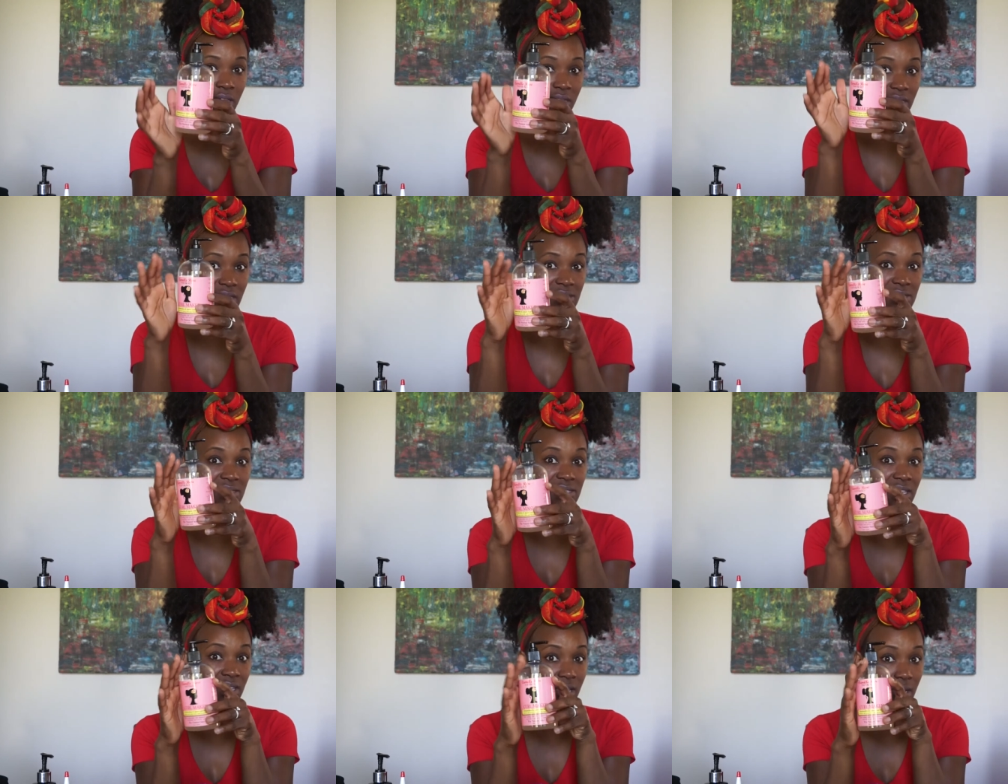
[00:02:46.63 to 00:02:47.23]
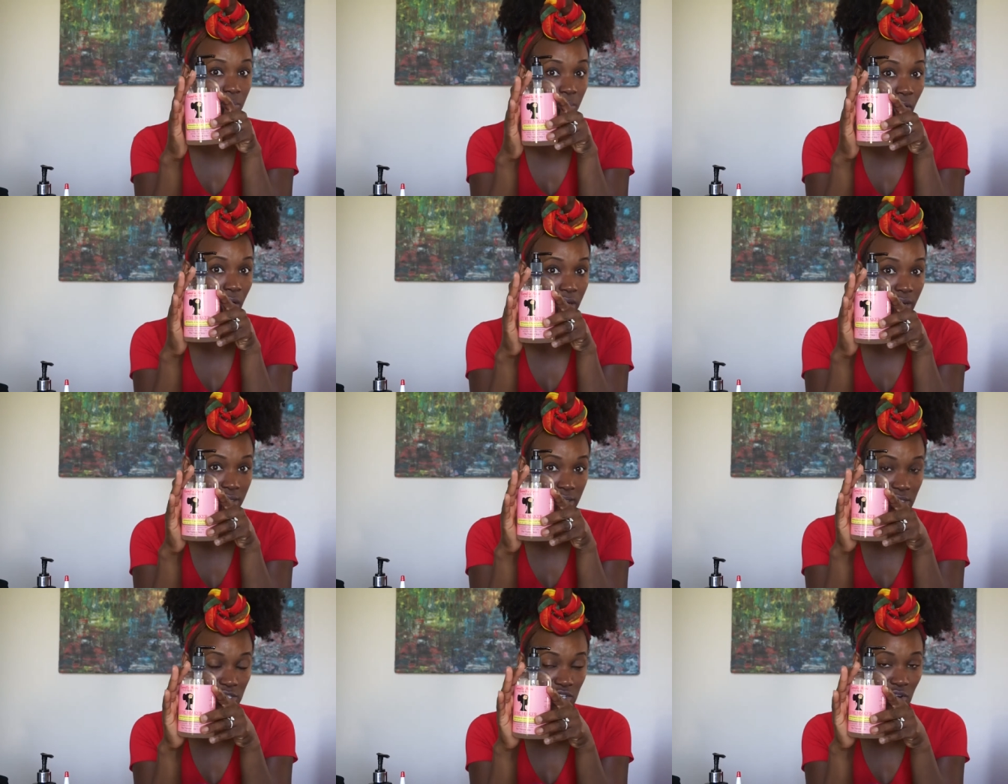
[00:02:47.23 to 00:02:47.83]
this is a good
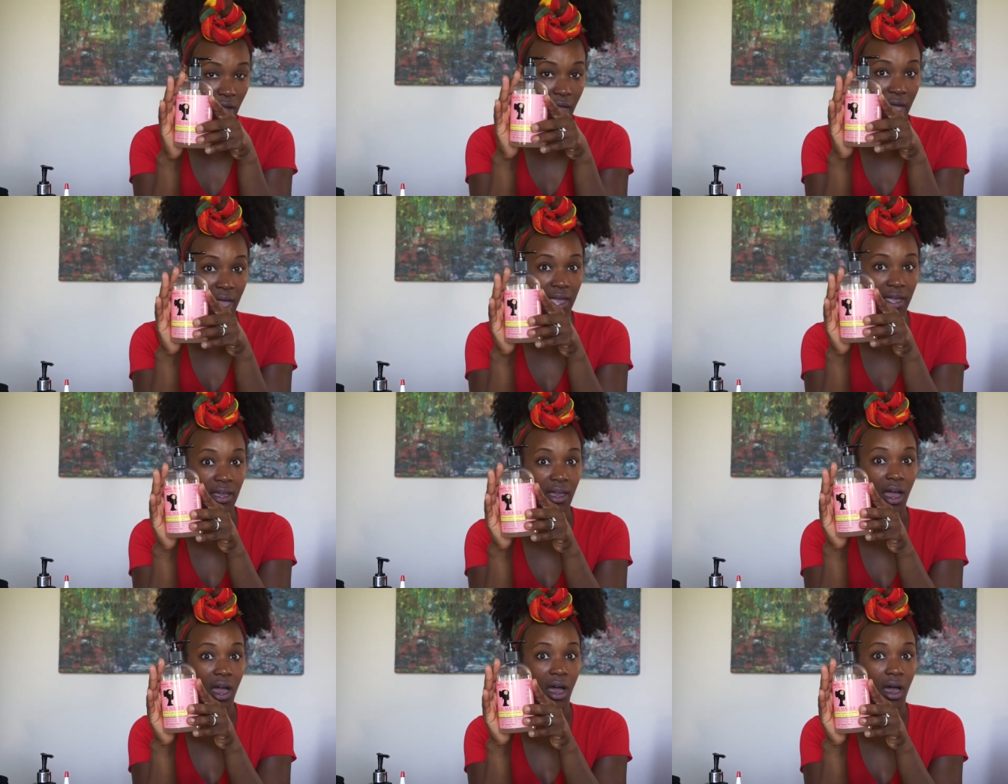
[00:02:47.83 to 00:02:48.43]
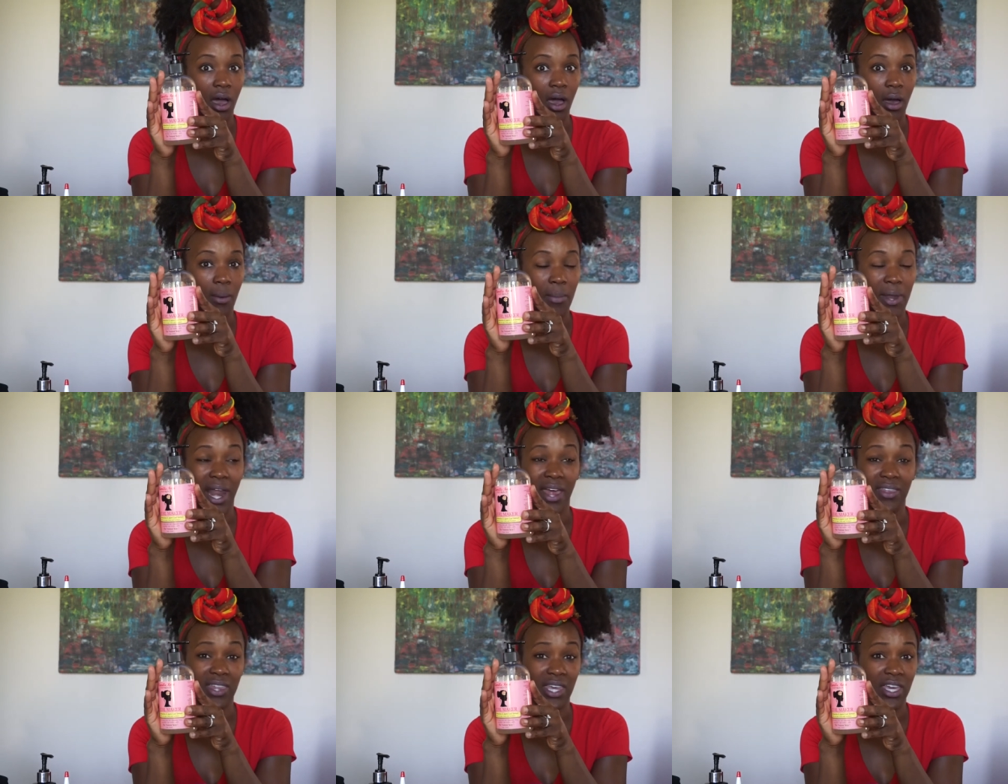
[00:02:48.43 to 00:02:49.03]
product to try um,
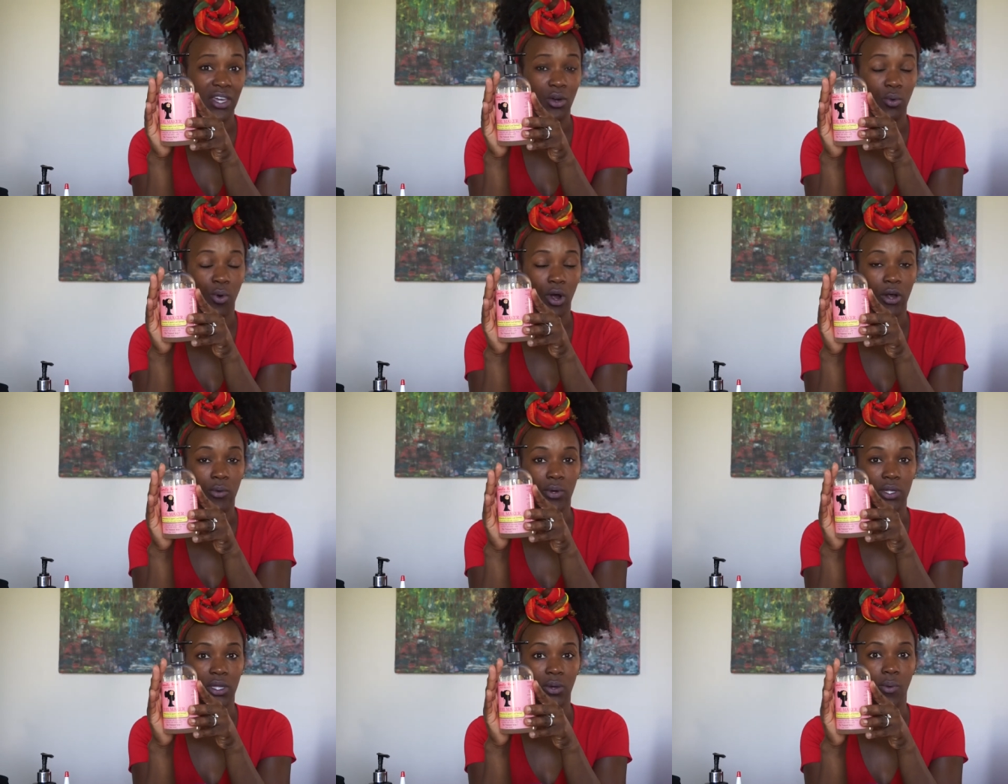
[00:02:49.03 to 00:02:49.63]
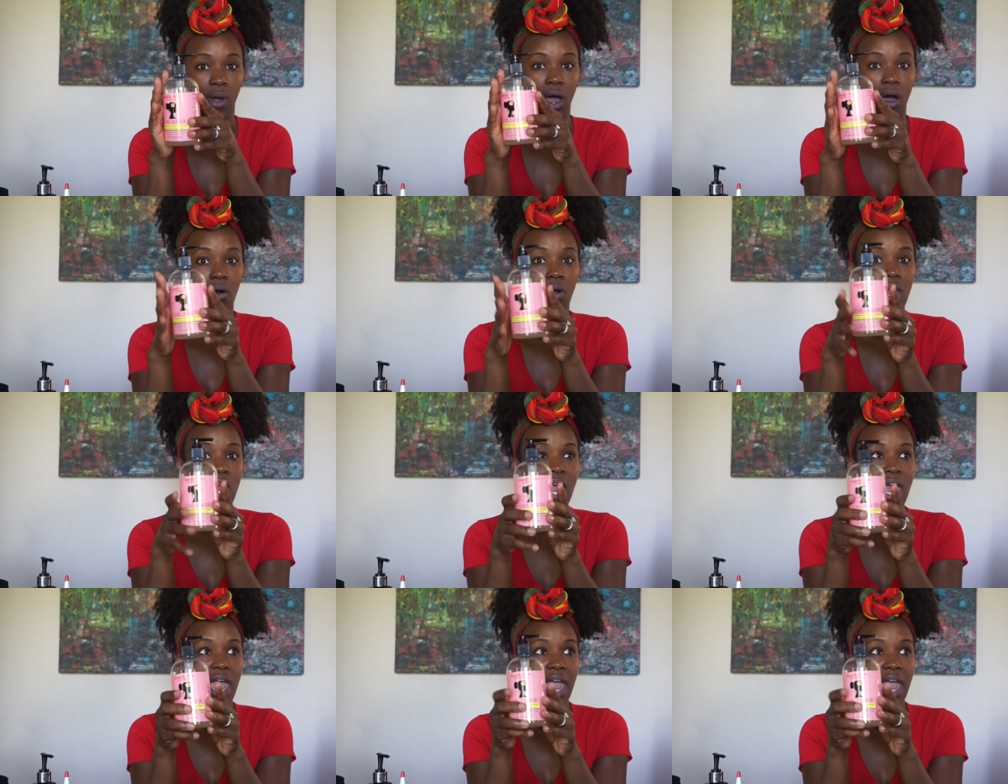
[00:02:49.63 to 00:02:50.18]
and I think it'll work really well.